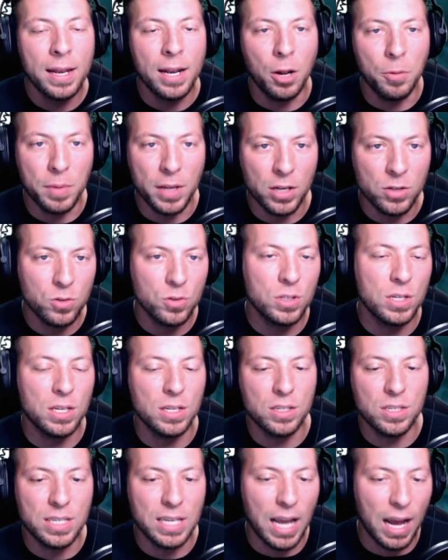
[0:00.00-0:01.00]
It'll be interesting
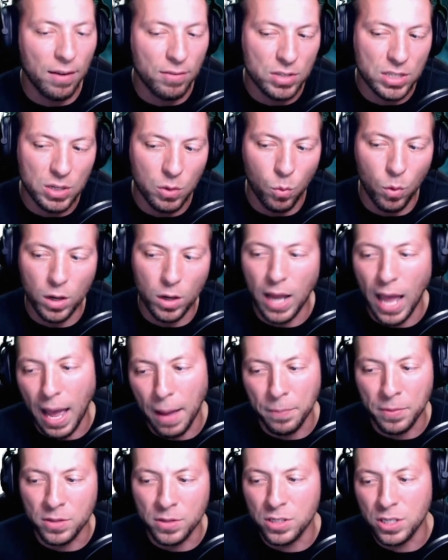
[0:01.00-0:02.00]
to see obviously what
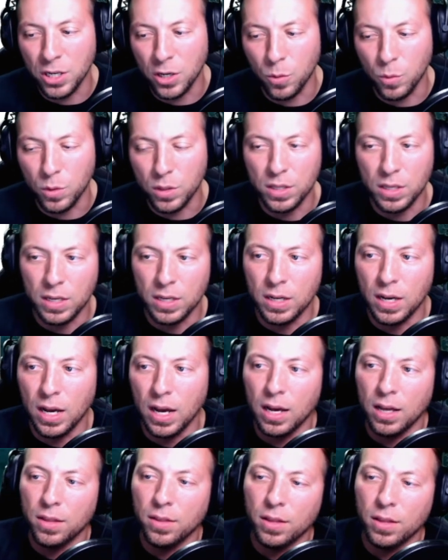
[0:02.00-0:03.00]
happens here with the
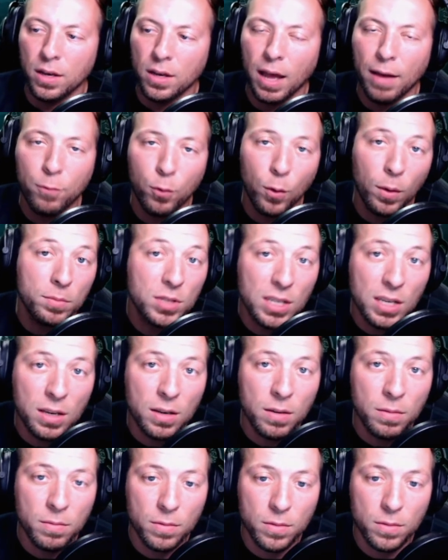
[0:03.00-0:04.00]

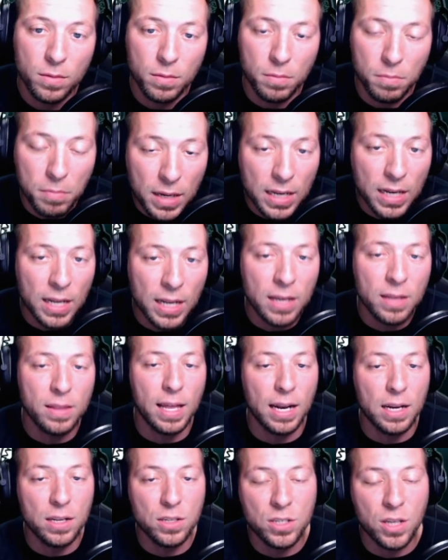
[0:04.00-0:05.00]
FOMC meeting
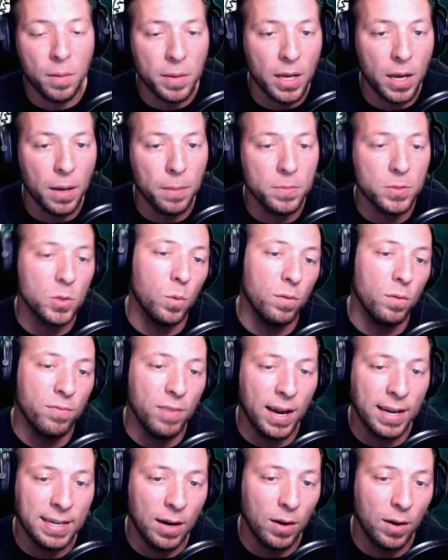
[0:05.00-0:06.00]
that is coming up. So we'll
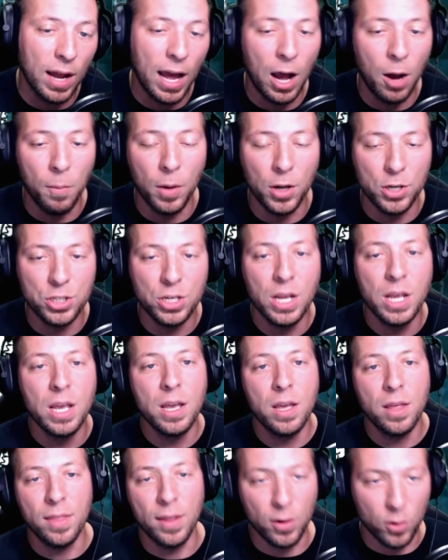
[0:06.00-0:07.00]
find out how much
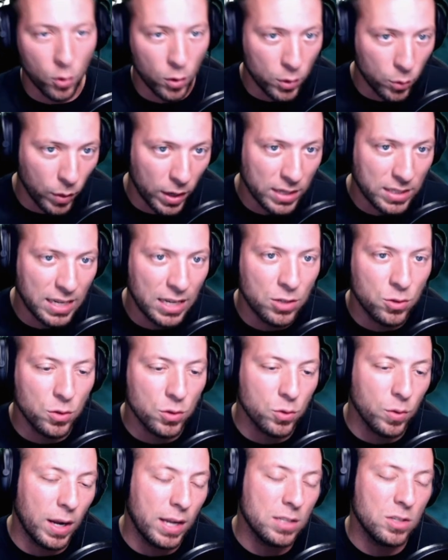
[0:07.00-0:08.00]
they're going to raise
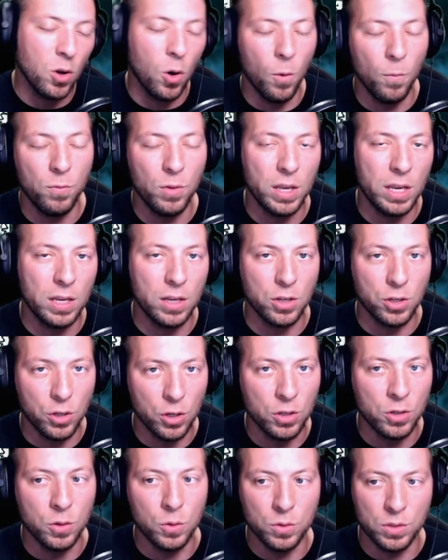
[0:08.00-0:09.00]
interest rates. Hopefully
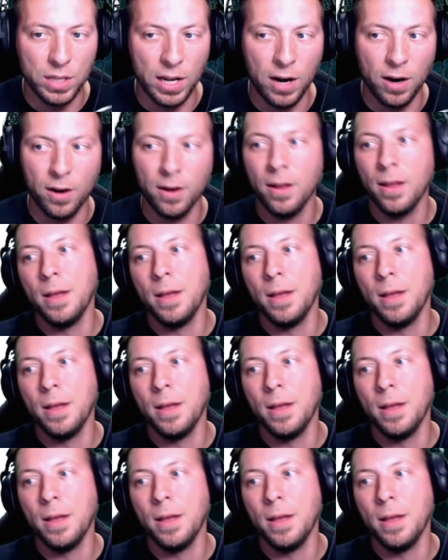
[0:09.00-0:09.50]
good news there.